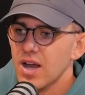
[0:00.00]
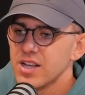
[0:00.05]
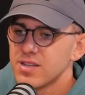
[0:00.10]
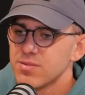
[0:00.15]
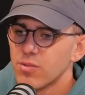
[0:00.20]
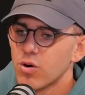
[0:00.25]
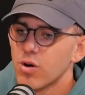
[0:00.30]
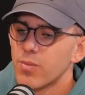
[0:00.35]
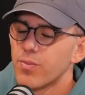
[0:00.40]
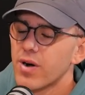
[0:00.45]

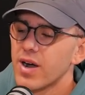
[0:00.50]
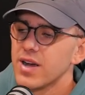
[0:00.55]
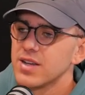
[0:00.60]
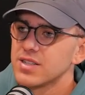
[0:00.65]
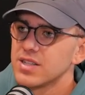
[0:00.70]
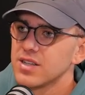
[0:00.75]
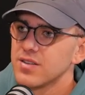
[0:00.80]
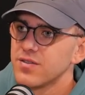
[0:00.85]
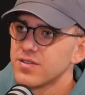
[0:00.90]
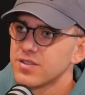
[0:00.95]
it's more
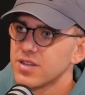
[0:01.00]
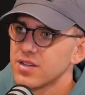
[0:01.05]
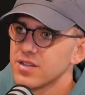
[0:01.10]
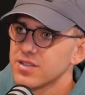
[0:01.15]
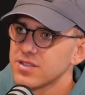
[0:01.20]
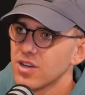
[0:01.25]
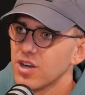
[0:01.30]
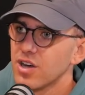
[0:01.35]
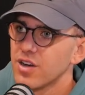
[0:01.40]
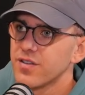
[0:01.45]
abrasive to
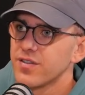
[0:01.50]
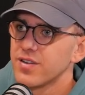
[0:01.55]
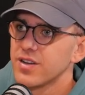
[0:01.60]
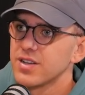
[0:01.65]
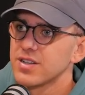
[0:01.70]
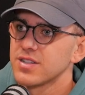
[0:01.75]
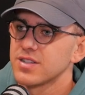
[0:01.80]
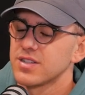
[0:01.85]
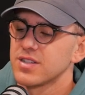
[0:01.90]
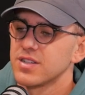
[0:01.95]
the
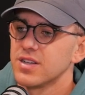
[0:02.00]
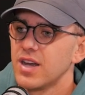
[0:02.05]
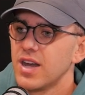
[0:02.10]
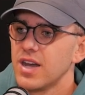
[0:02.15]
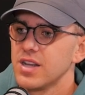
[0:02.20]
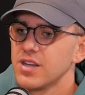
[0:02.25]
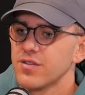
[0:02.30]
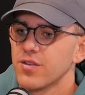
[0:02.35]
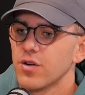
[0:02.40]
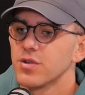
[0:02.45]
surface,
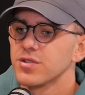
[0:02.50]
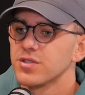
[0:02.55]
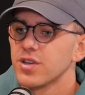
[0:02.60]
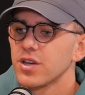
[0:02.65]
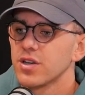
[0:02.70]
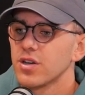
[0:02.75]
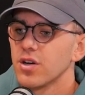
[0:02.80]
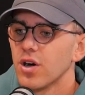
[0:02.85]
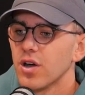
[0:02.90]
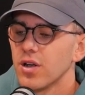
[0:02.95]
and you've
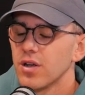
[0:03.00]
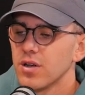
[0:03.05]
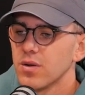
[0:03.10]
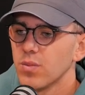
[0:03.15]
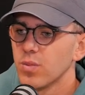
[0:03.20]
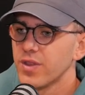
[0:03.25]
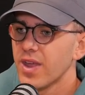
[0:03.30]
also got,